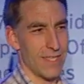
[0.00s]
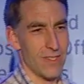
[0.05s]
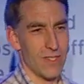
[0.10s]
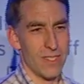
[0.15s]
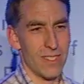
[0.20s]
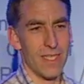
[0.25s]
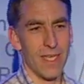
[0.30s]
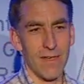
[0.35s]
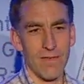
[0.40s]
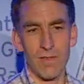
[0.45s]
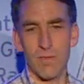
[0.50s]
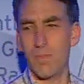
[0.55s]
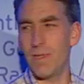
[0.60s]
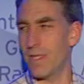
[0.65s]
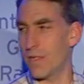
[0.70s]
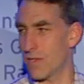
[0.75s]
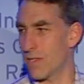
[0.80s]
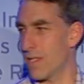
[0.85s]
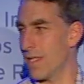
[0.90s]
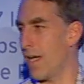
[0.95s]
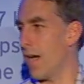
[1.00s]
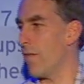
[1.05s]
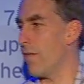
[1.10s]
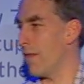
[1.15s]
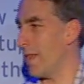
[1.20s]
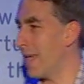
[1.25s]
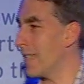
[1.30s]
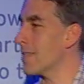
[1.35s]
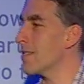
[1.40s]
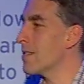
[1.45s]
You just have to be yourself,
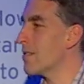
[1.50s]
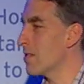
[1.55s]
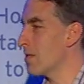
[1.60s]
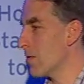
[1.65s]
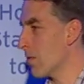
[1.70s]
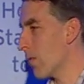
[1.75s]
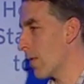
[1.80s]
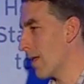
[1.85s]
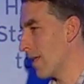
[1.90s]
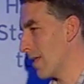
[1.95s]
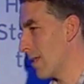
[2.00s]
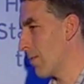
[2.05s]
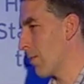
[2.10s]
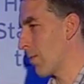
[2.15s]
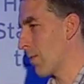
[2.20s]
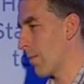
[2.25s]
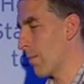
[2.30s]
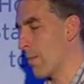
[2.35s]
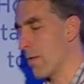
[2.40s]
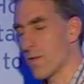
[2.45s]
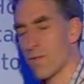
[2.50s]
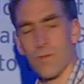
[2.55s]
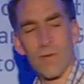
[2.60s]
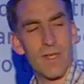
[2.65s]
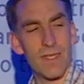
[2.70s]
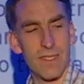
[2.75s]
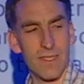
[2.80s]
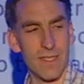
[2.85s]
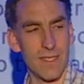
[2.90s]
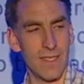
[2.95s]
and that's the story that the world most
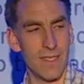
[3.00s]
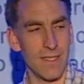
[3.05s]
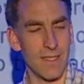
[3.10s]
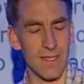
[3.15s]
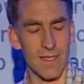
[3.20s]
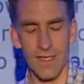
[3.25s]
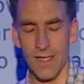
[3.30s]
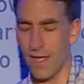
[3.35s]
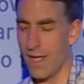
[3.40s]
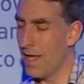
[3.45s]
wants to hear.